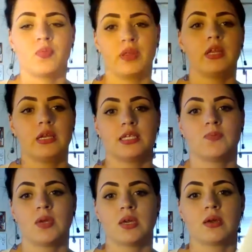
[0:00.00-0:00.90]
ability to
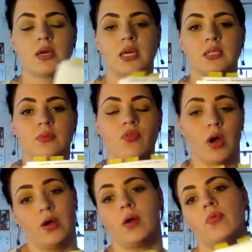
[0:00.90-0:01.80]
speak. It's a
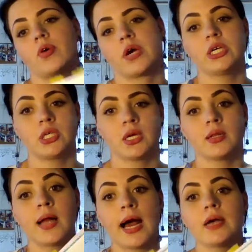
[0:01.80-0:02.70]
progression
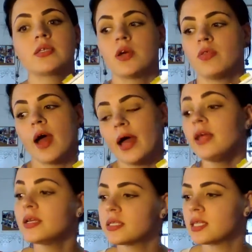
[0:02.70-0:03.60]
class. So that is